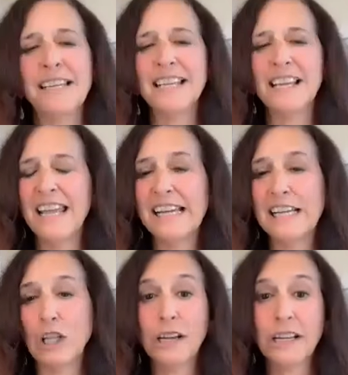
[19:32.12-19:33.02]
Melissa, they
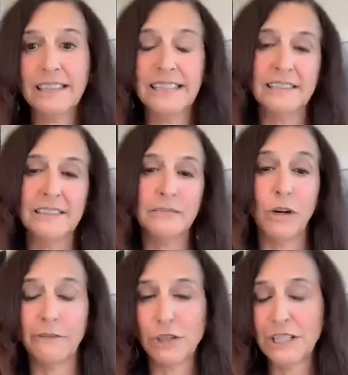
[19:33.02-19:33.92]
can look in,
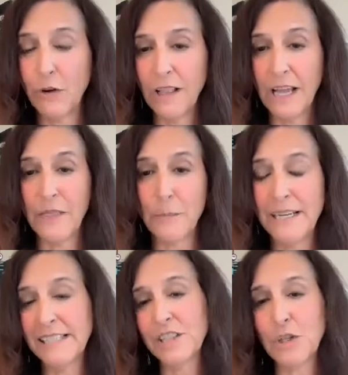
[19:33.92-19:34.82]
well, first of all, other
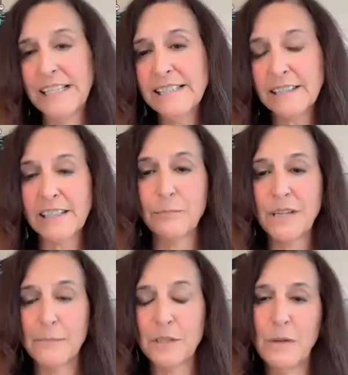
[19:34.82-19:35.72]
ministries.
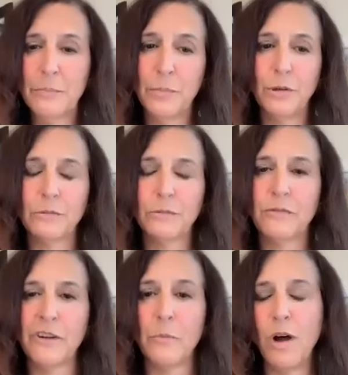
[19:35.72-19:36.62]
Sometimes people
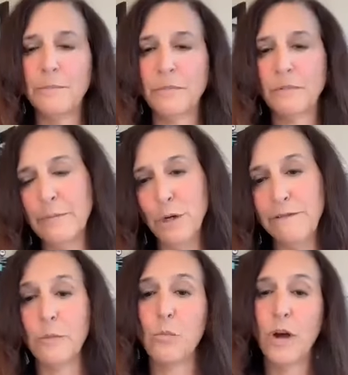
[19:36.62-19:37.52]
from one can
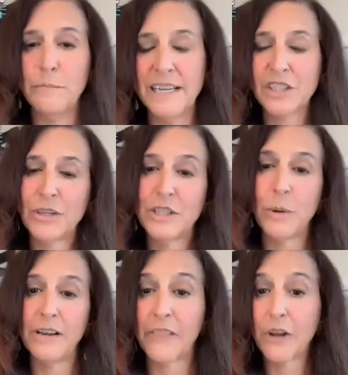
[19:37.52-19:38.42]
move from one ministry to
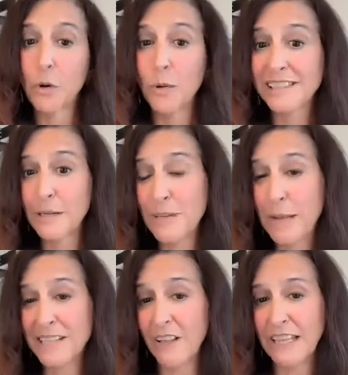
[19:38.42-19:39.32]
another, or
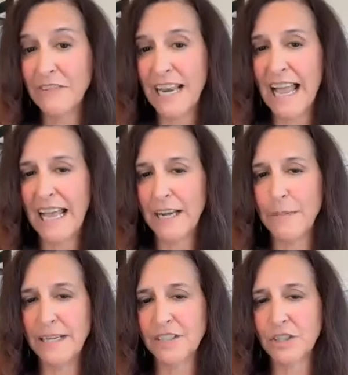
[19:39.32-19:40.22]
sometimes they'll even add a
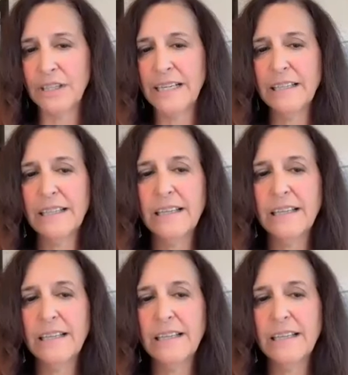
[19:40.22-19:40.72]
ministry.